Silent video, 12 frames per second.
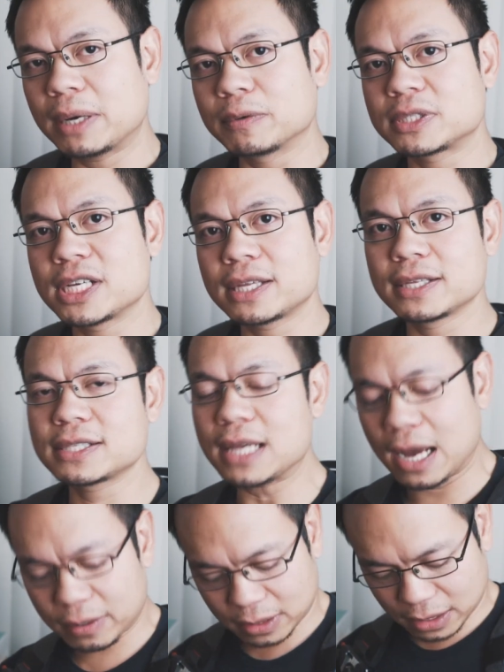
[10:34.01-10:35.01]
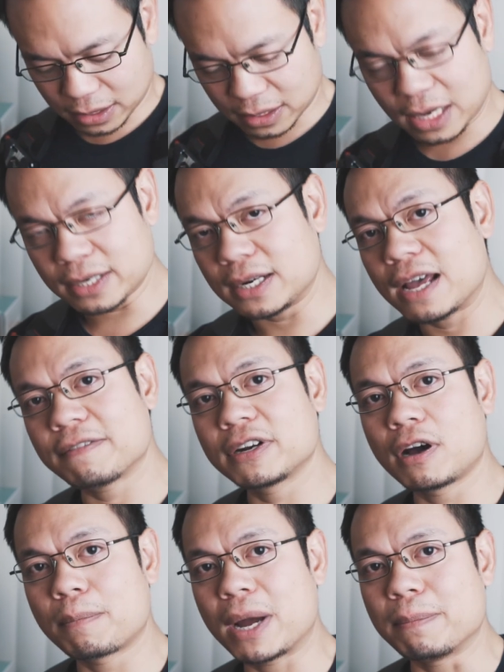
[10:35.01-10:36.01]
I would take this out and have
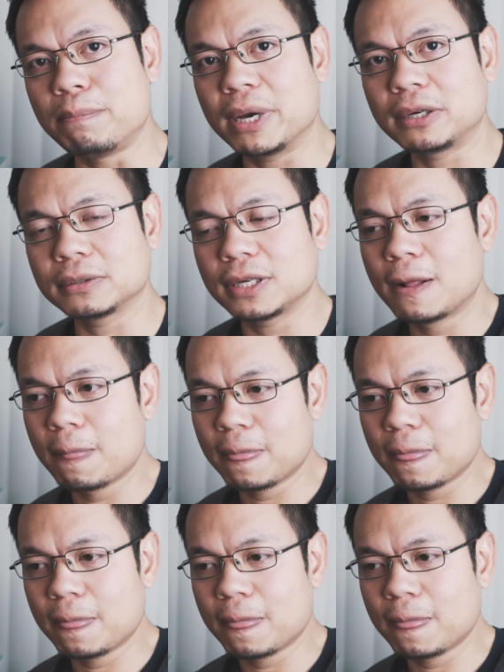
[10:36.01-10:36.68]
it on my belt.